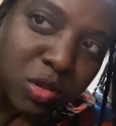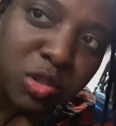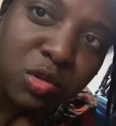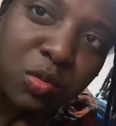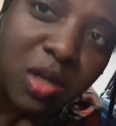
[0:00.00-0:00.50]

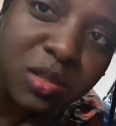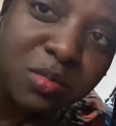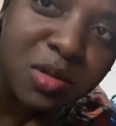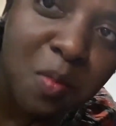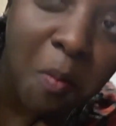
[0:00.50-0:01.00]
just corrected
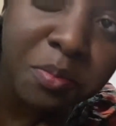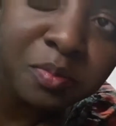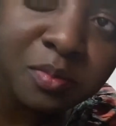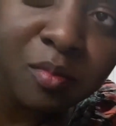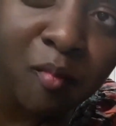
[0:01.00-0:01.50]
me.
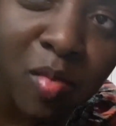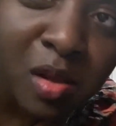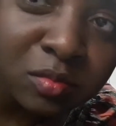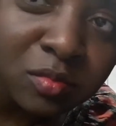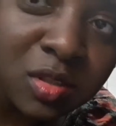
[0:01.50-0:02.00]

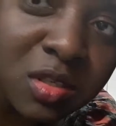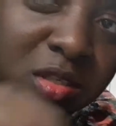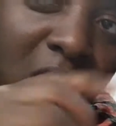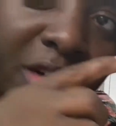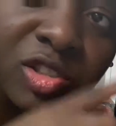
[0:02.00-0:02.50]
Mm-hmm. She's
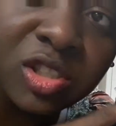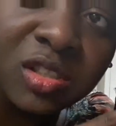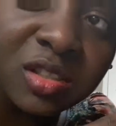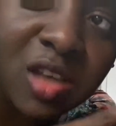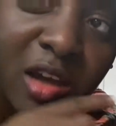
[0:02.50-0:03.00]
got cheese
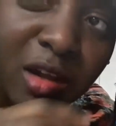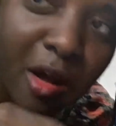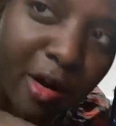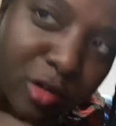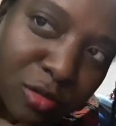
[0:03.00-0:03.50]
attack
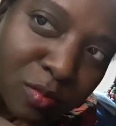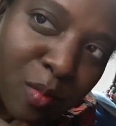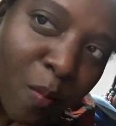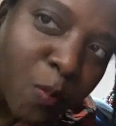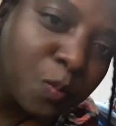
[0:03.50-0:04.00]
eyes.
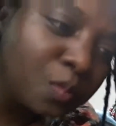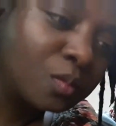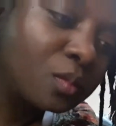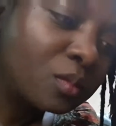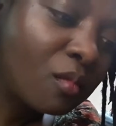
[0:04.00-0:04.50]

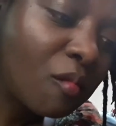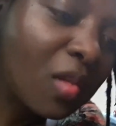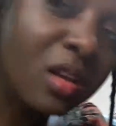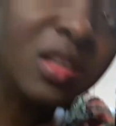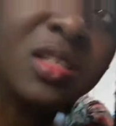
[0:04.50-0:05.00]

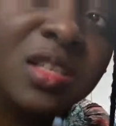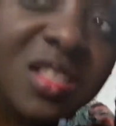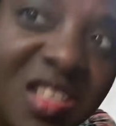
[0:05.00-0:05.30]
This is the